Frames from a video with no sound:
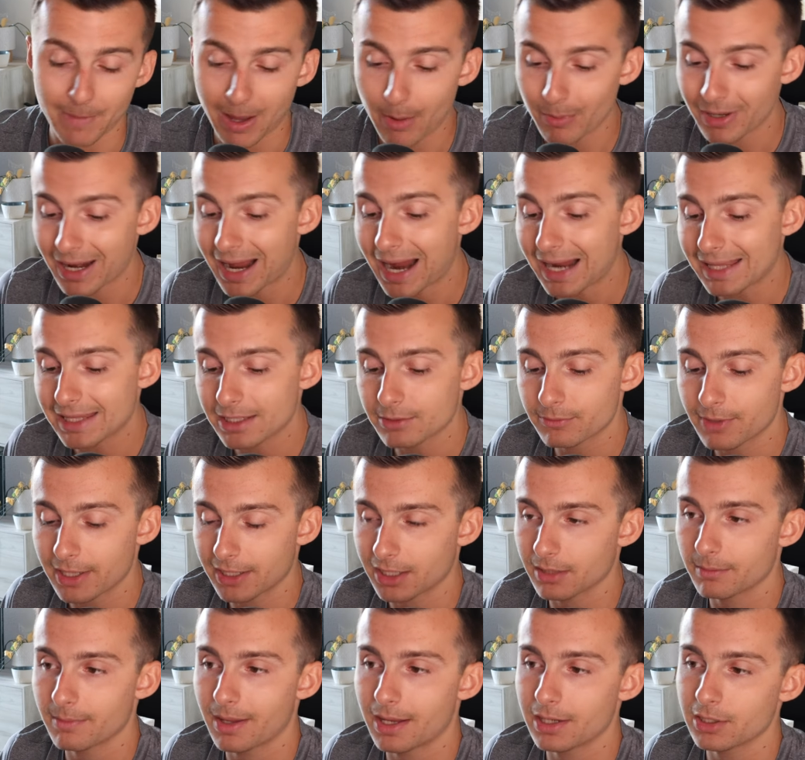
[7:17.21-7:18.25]
I would highly
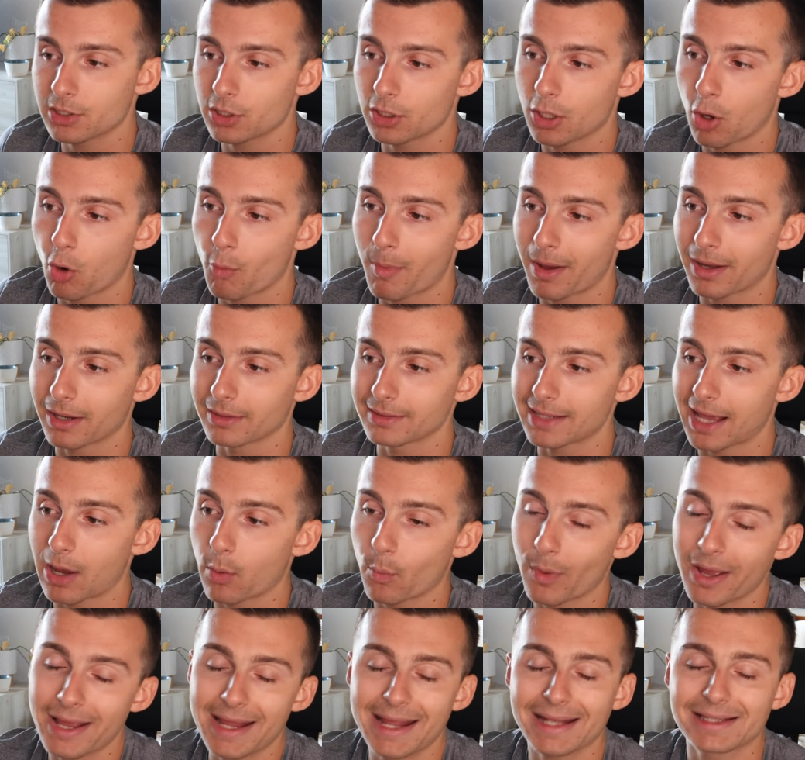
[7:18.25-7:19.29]
recommend you go about it that
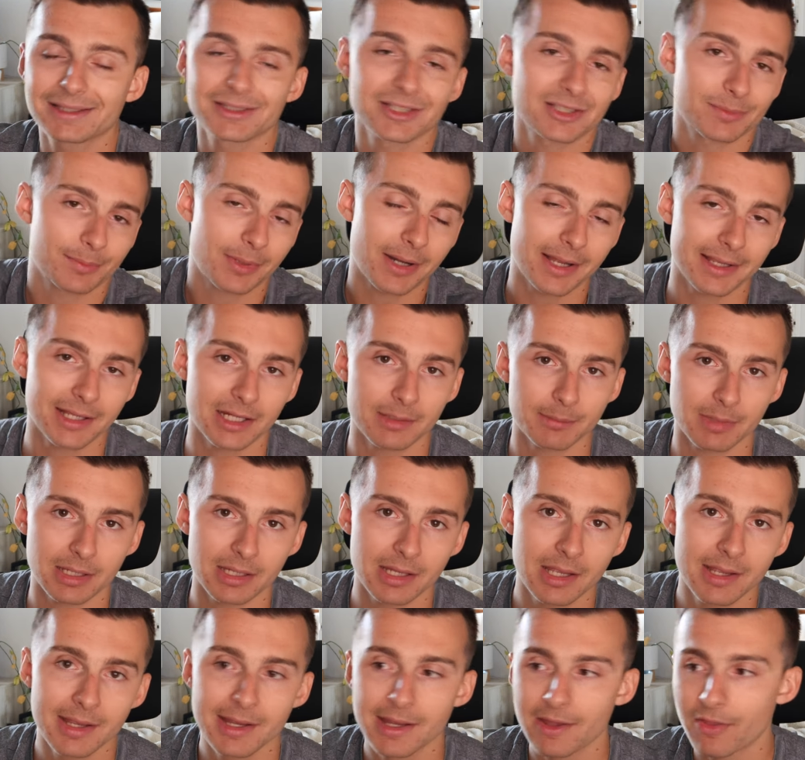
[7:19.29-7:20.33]
way. It's just probably going to
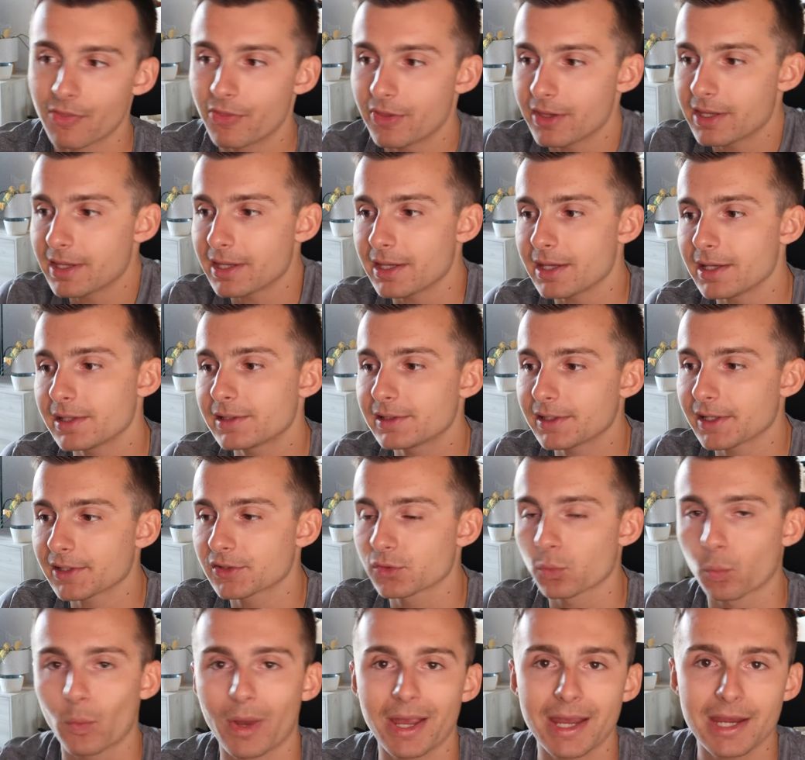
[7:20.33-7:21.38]
be the
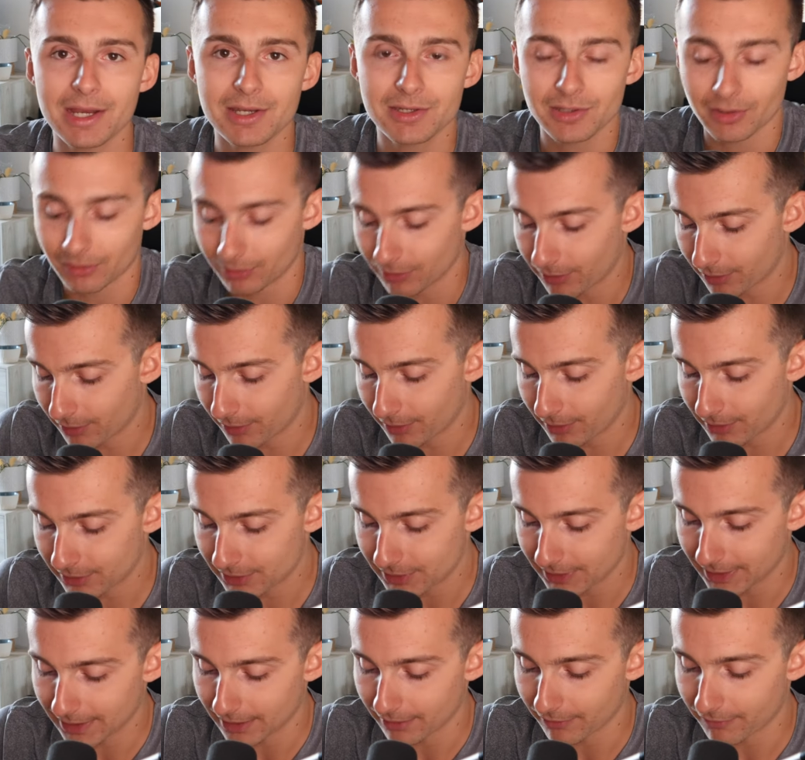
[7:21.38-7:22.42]
easiest way to learn,
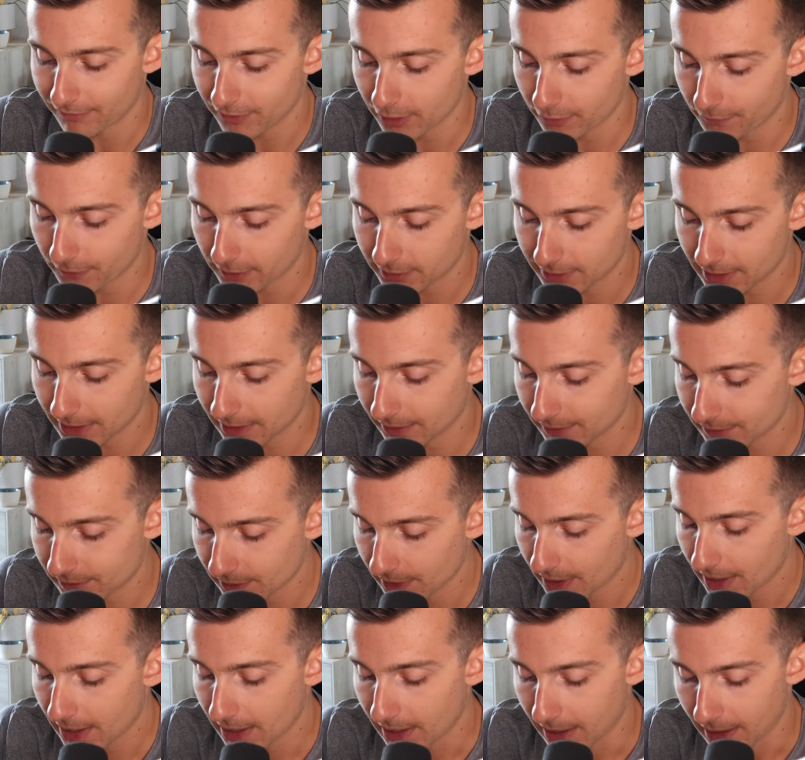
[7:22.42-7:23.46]
to get a feel for things
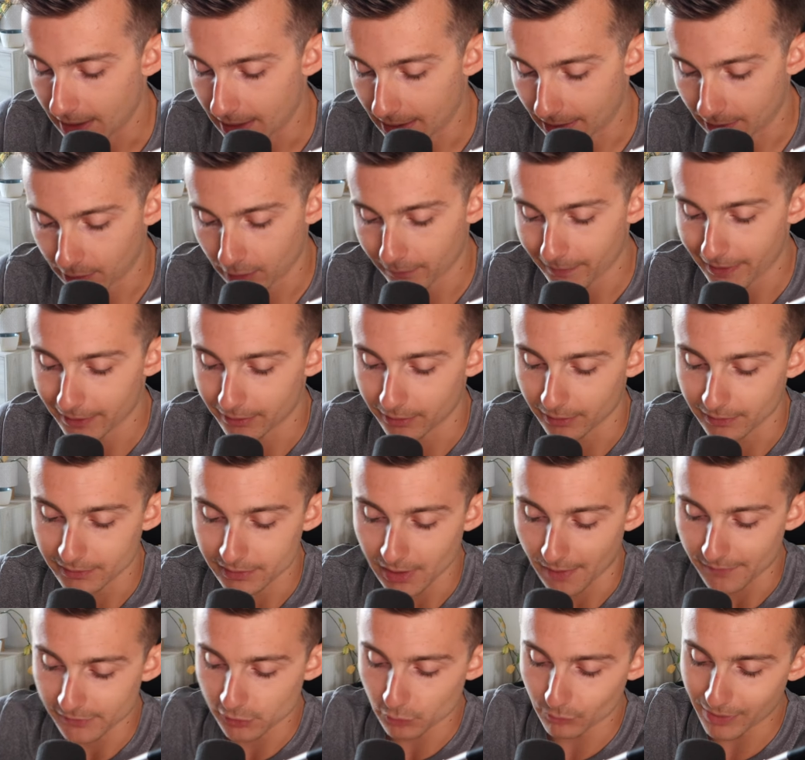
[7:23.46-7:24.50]
uh, and all that good
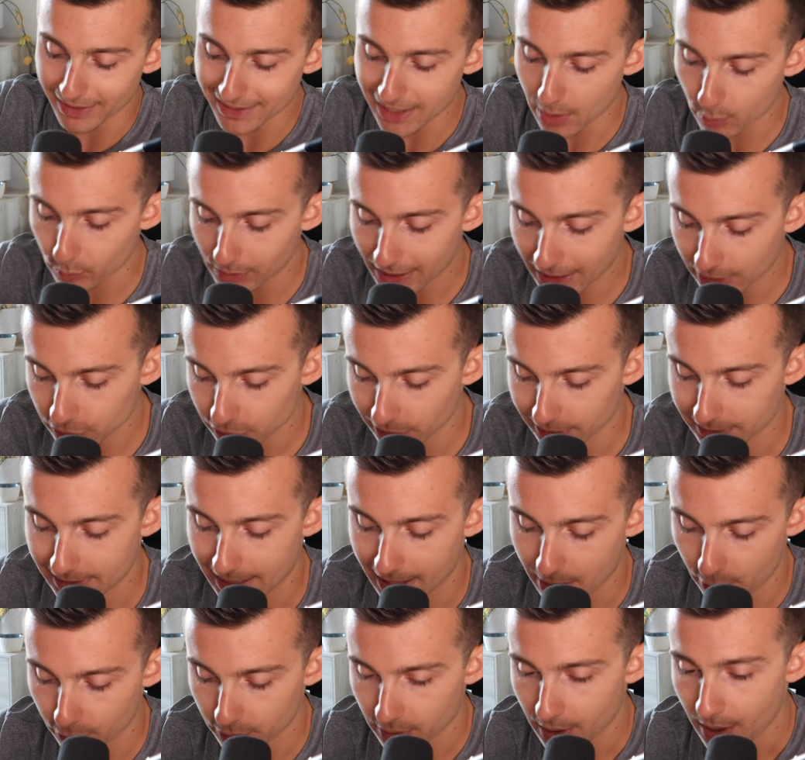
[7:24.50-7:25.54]
stuff. So right now we're actually
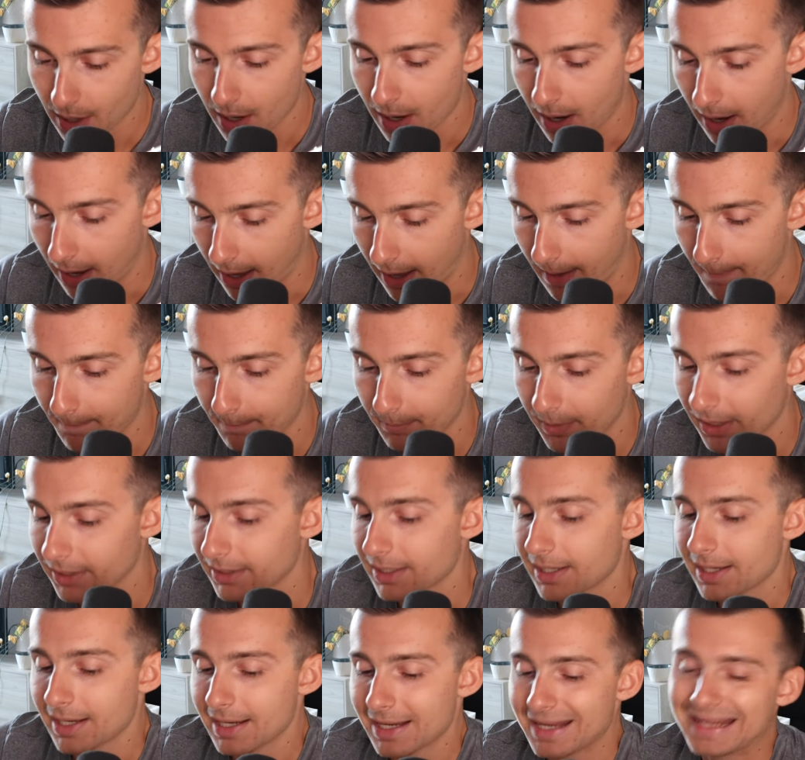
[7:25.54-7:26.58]
down, um,
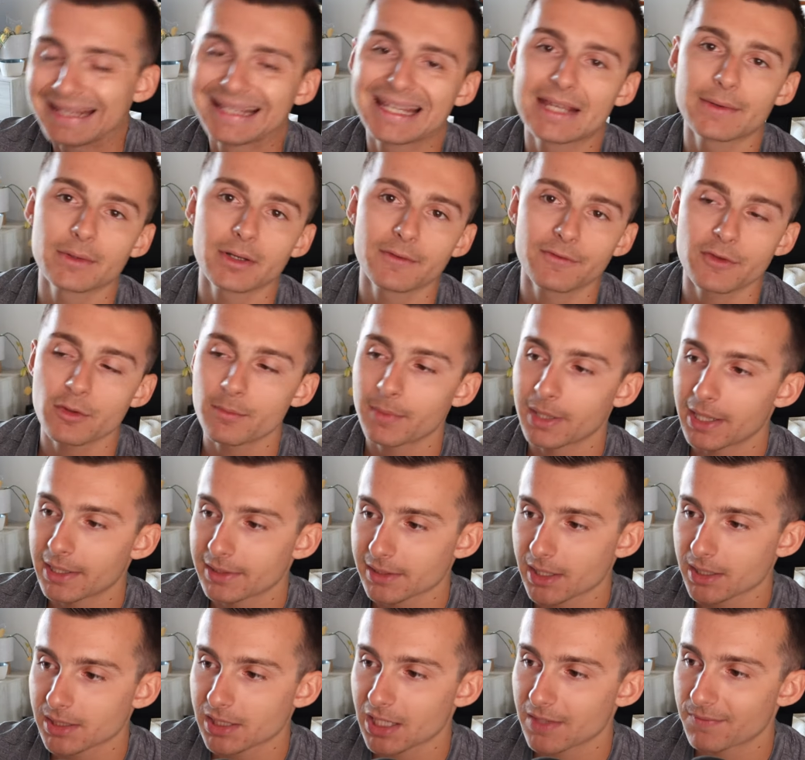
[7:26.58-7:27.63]
but give it a few
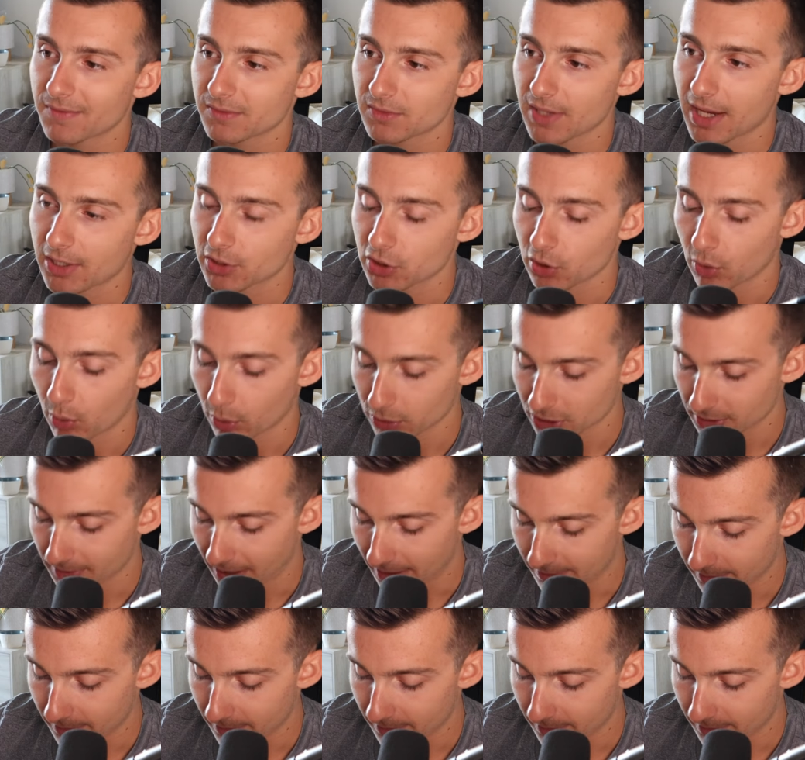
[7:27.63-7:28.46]
minutes. Let's see if this actually holds up.